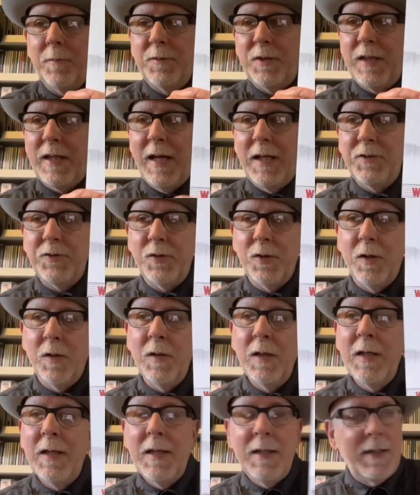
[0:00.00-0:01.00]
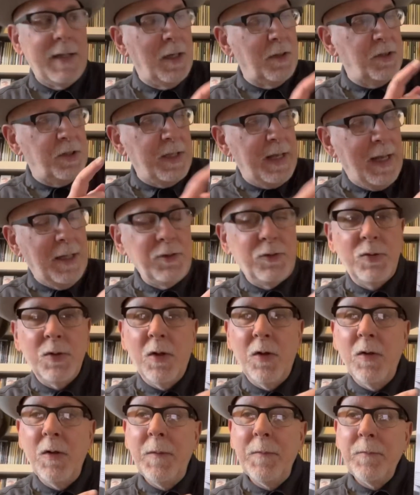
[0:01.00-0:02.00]
Teatro. Now,
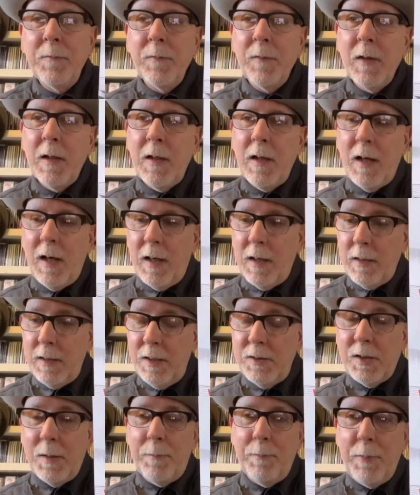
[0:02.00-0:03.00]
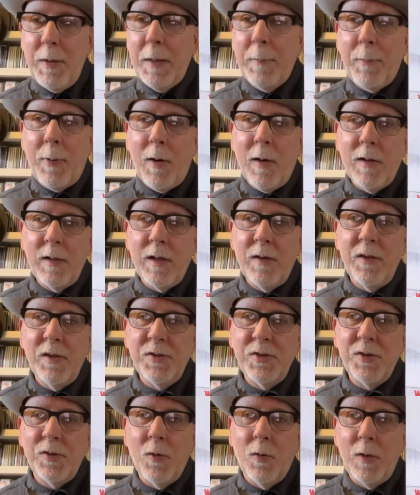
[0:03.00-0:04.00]
Teatro is a big part of
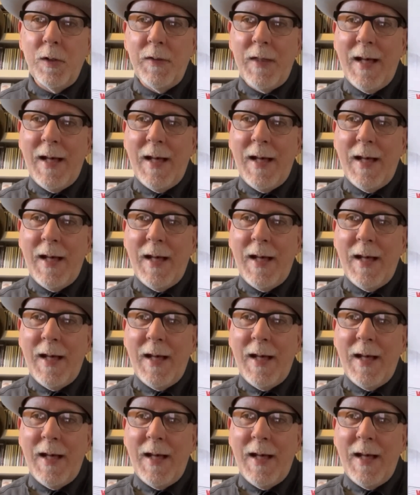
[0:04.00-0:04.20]
this story.